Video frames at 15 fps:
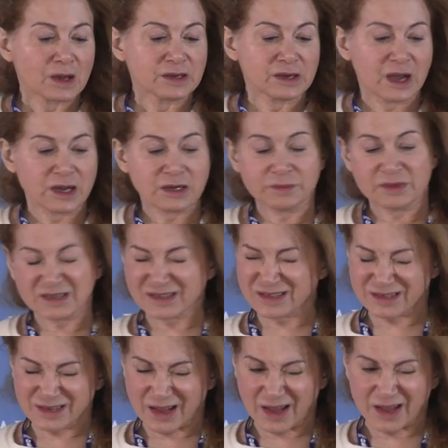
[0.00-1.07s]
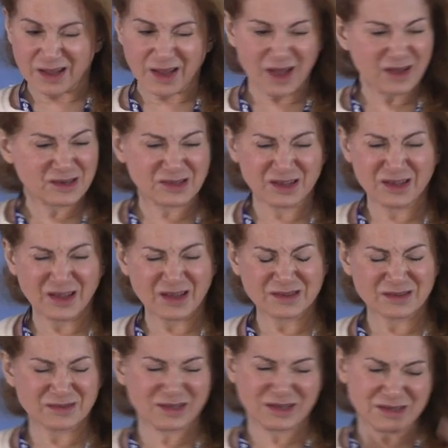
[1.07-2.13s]
90 minutes a day. Actually, that
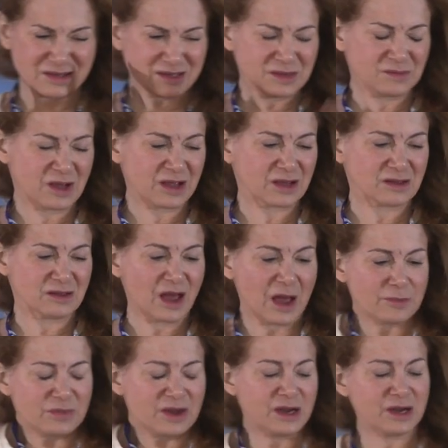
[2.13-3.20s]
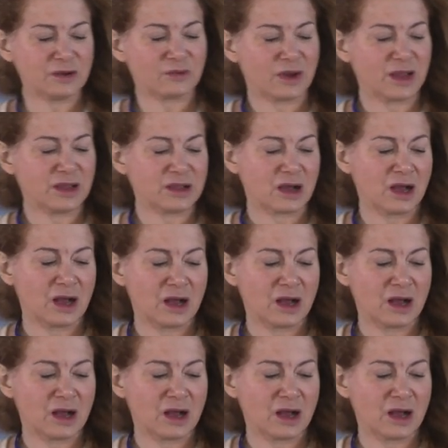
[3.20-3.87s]
doesn't seem like a lot, but anyway.